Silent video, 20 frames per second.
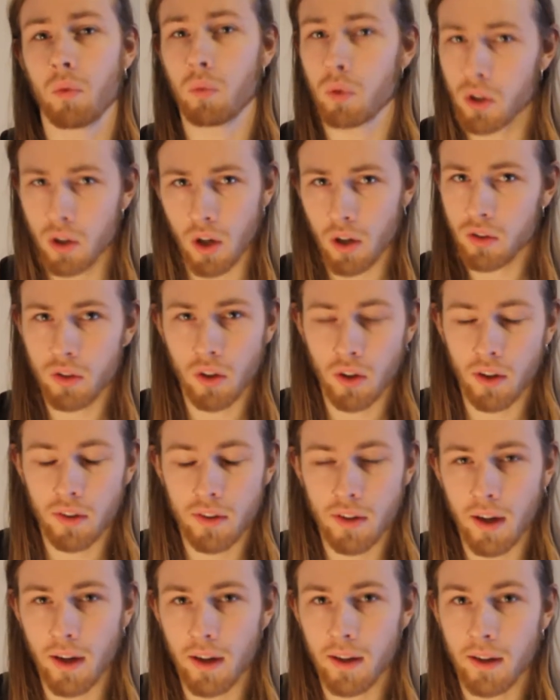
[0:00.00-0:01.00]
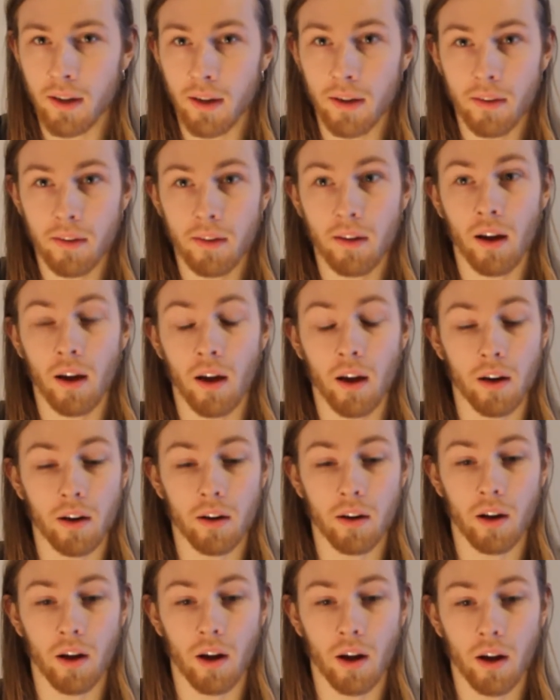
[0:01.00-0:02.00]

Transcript: we're not gonna take it, and